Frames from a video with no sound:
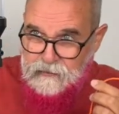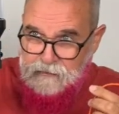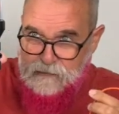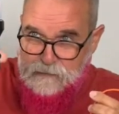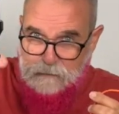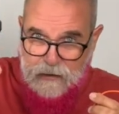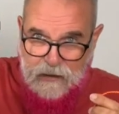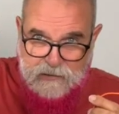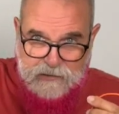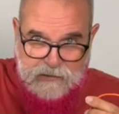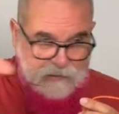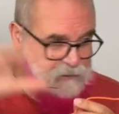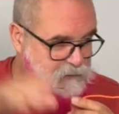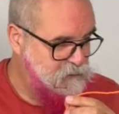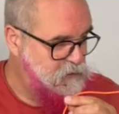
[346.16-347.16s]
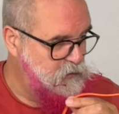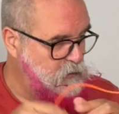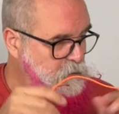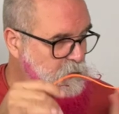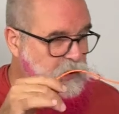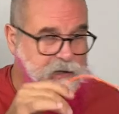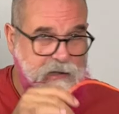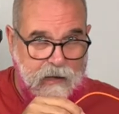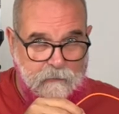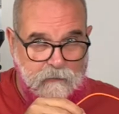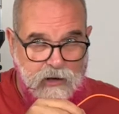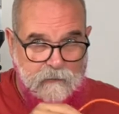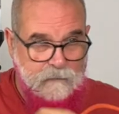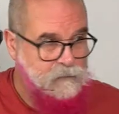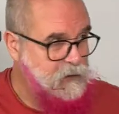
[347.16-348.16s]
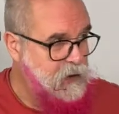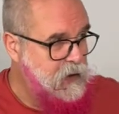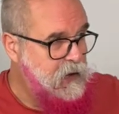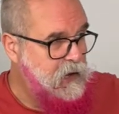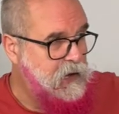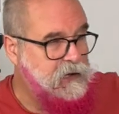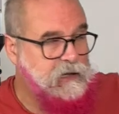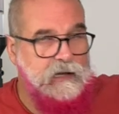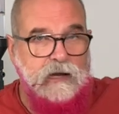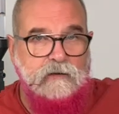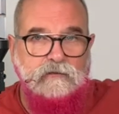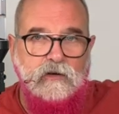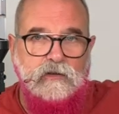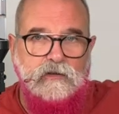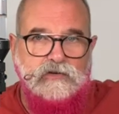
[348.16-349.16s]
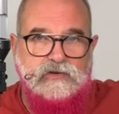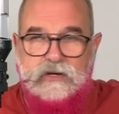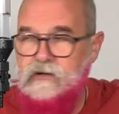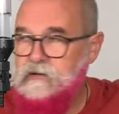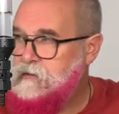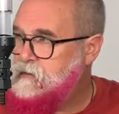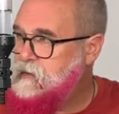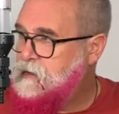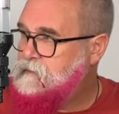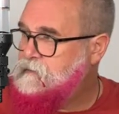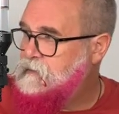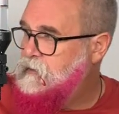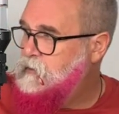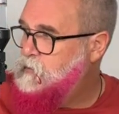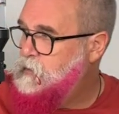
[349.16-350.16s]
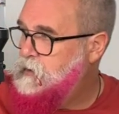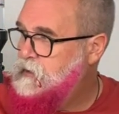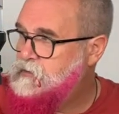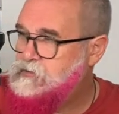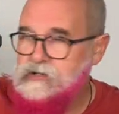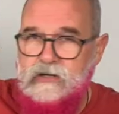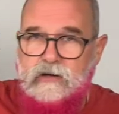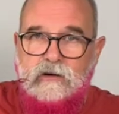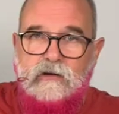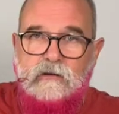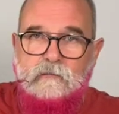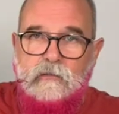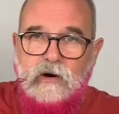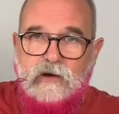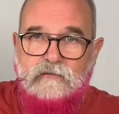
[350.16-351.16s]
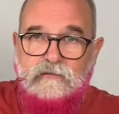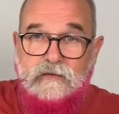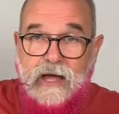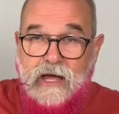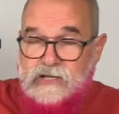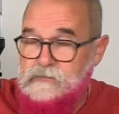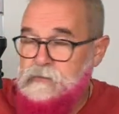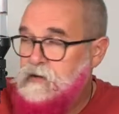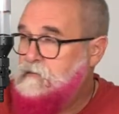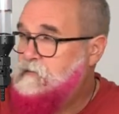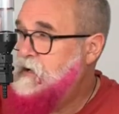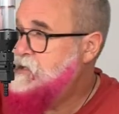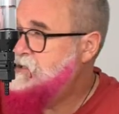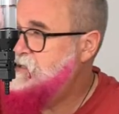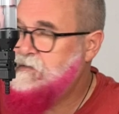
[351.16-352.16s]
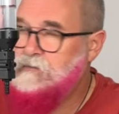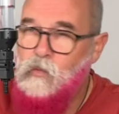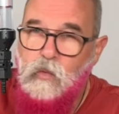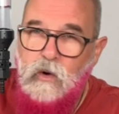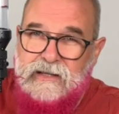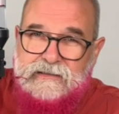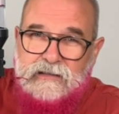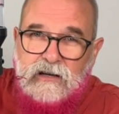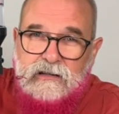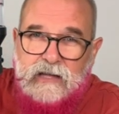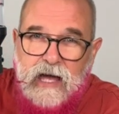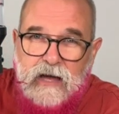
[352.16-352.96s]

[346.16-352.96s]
splash to my camera. And here I've got the trigger that will trigger my flash. My flash is Westcott